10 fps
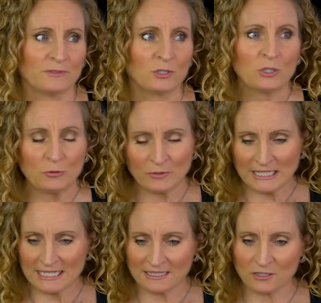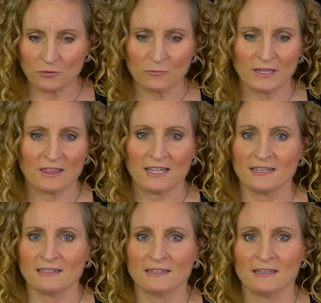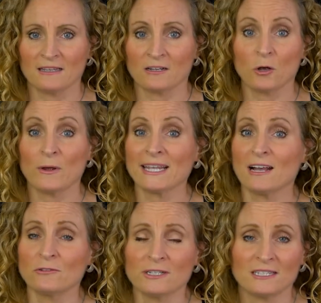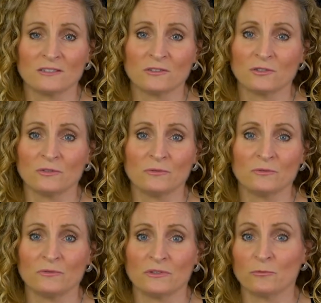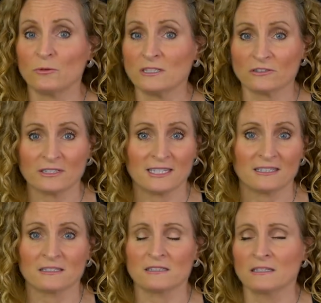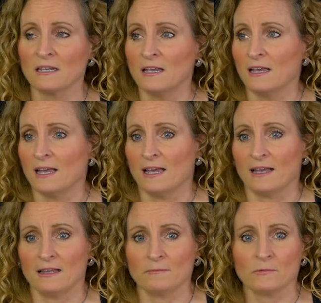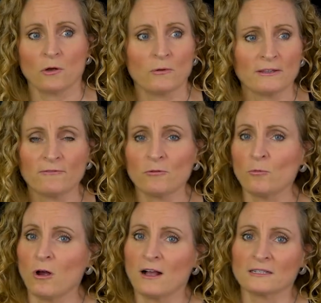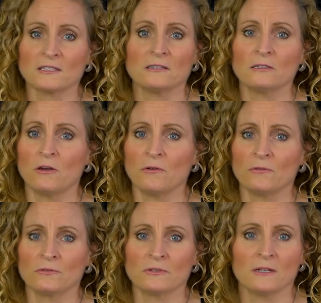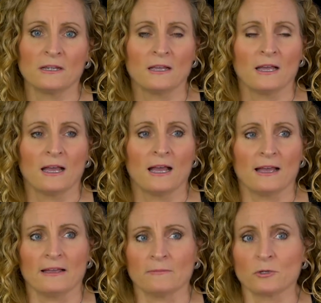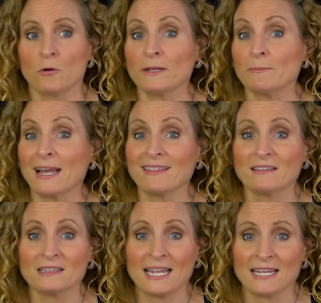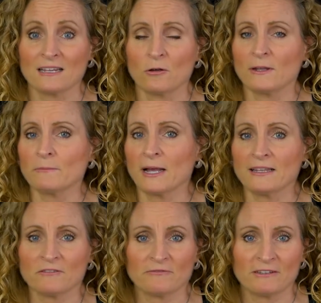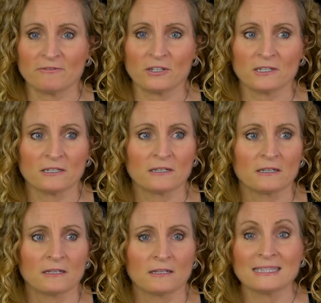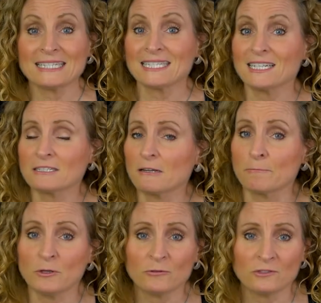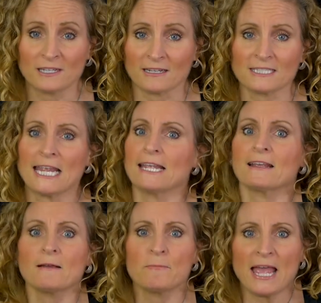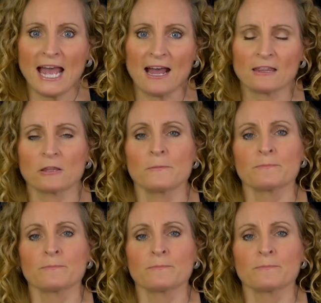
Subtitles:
tuning into within, going out into the wilderness, going for walks alone, going by the lake, going by a river, listening to music, taking a bath,